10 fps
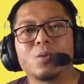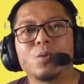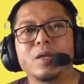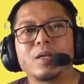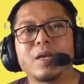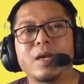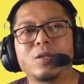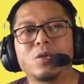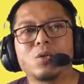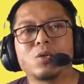We
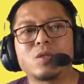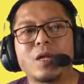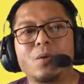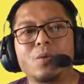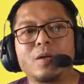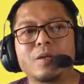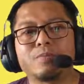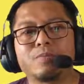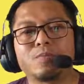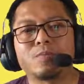can use our
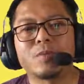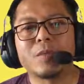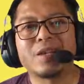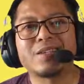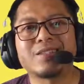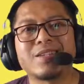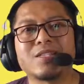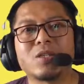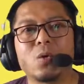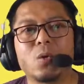
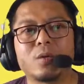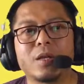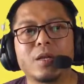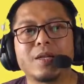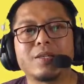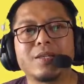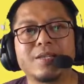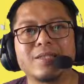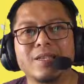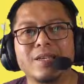sense organ, and
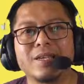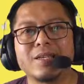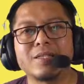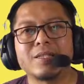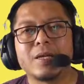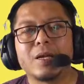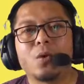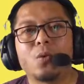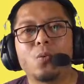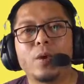this is
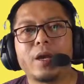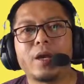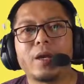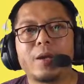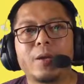where